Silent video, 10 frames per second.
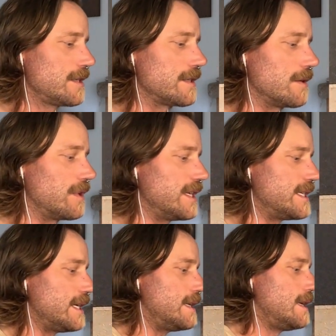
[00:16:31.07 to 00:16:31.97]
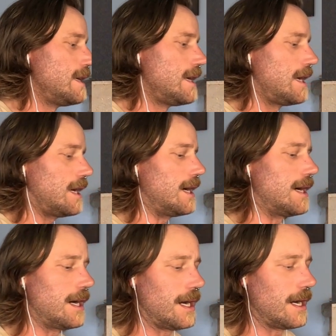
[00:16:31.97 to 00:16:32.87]
So then what I did,
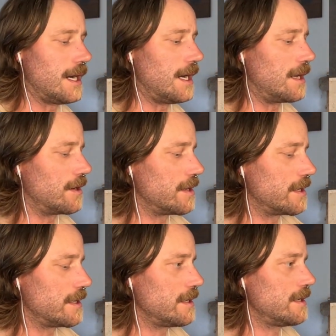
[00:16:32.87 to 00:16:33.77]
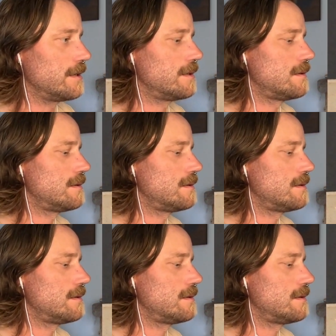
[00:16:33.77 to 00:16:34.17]
I